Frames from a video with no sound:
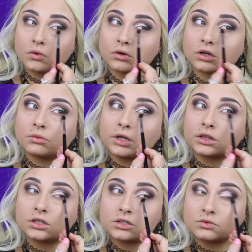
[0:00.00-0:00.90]
I'm going to
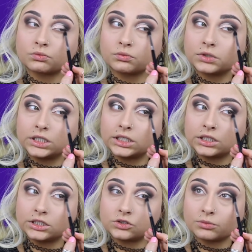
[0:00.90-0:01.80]
make this
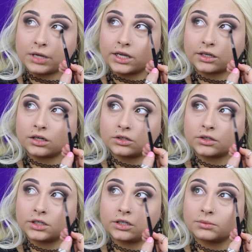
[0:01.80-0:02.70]
really dramatic
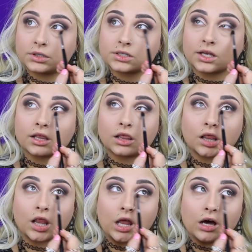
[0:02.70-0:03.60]
under here because I
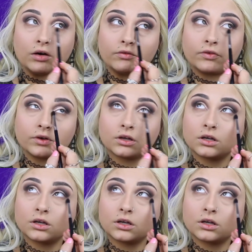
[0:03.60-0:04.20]
love